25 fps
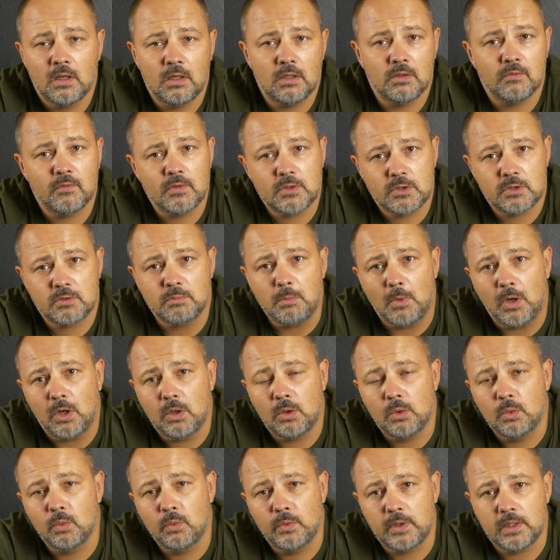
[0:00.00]
in the
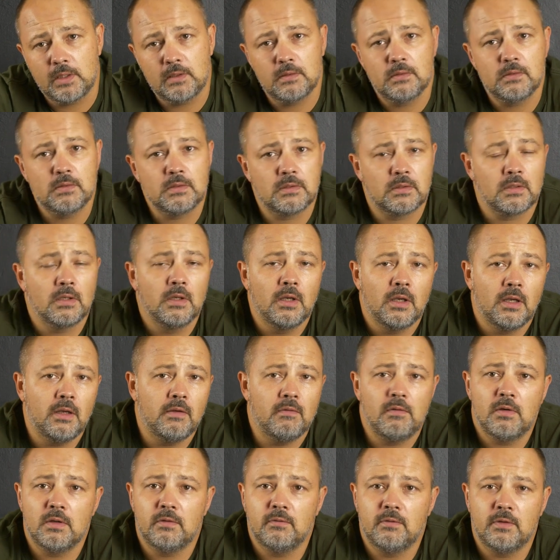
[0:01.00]
small wheels.
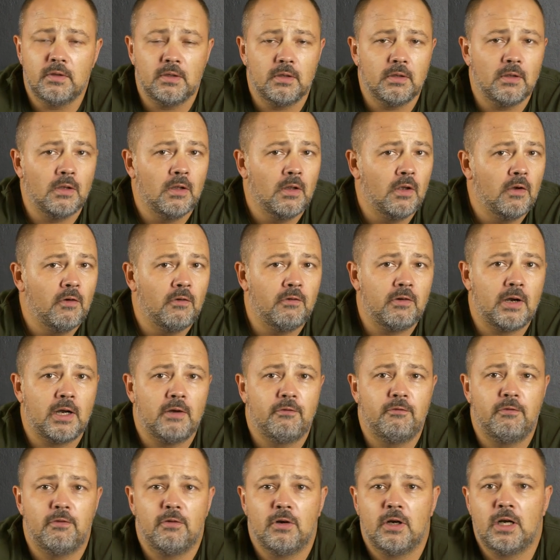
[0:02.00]
Even the
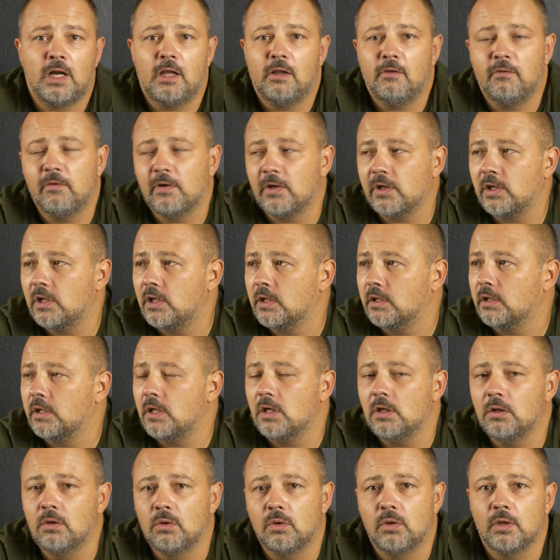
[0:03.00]
half a
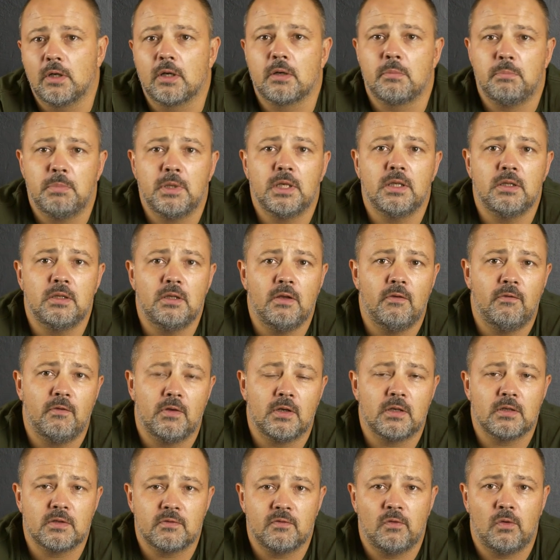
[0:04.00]
kilo are big
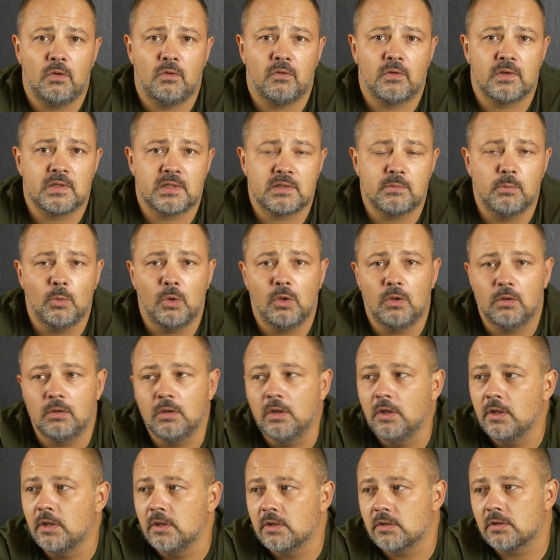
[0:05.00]
difference for the
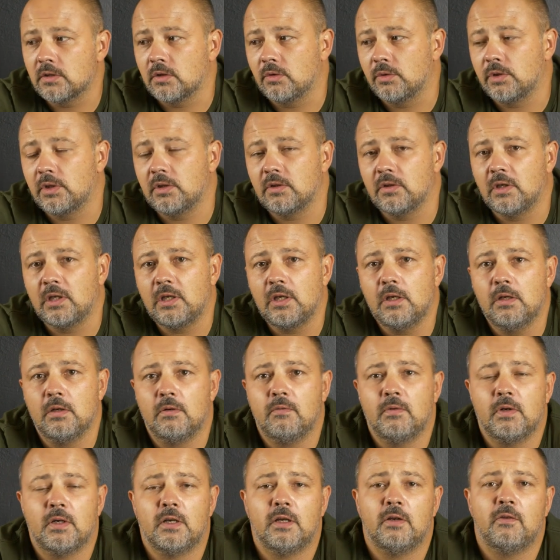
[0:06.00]
small. So here
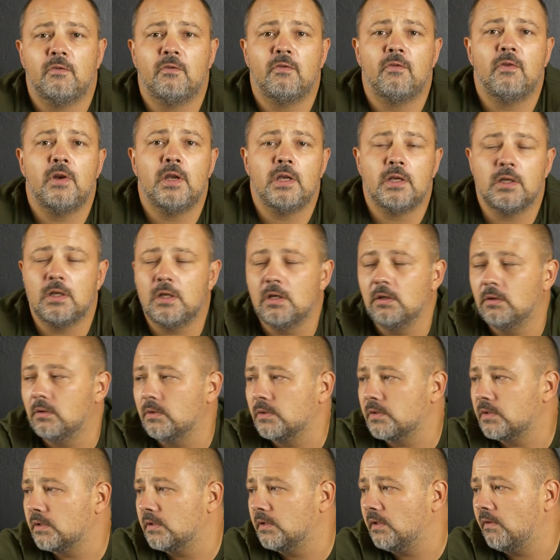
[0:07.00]
we have 3
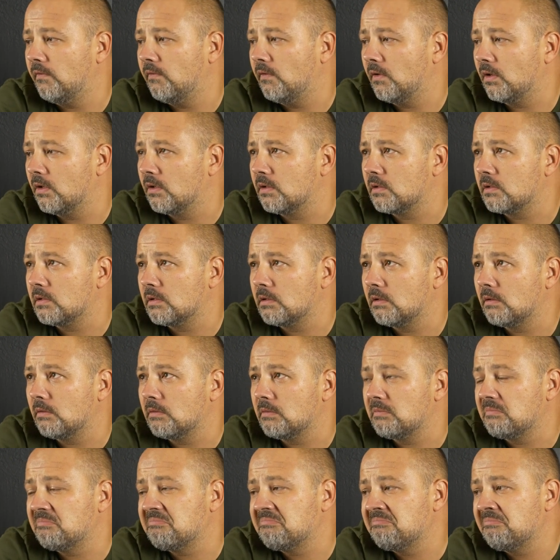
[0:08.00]
kilos difference.
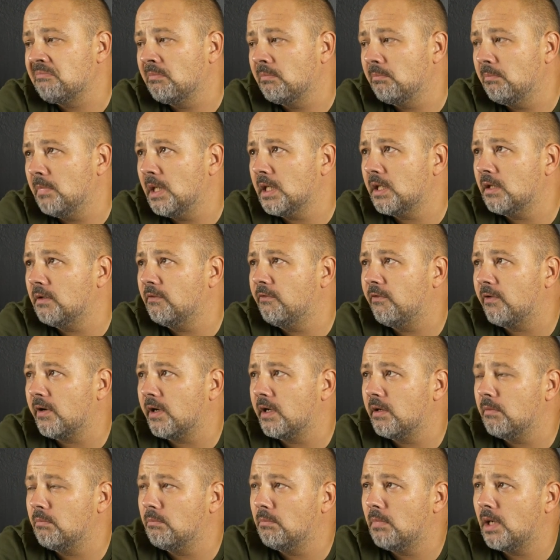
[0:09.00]
So metal
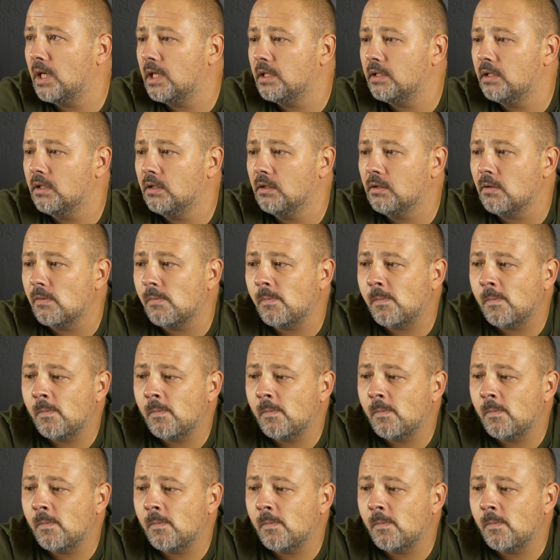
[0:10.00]
frame body